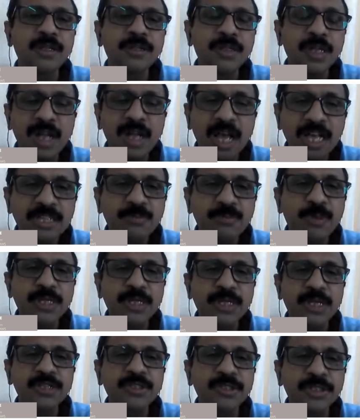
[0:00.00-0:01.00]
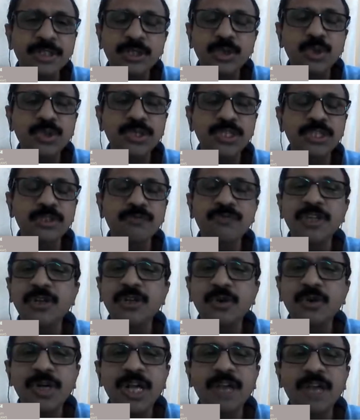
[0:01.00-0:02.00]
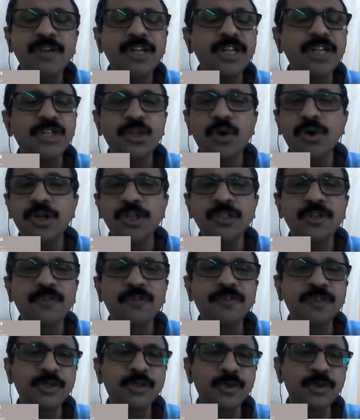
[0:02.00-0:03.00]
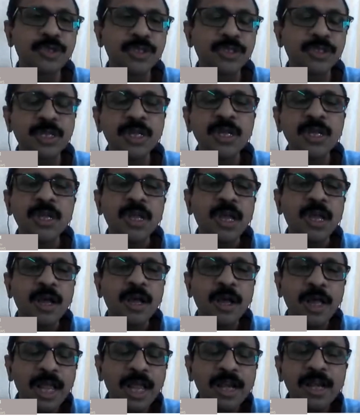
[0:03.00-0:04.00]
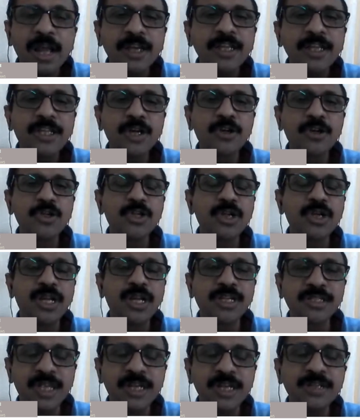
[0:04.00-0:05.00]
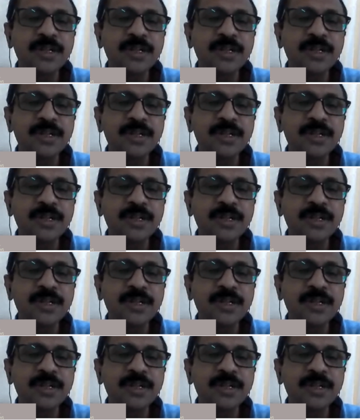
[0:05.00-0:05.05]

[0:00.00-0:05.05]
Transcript: the last part that is resources we don't have any shortage of resources uh, and an institution like St.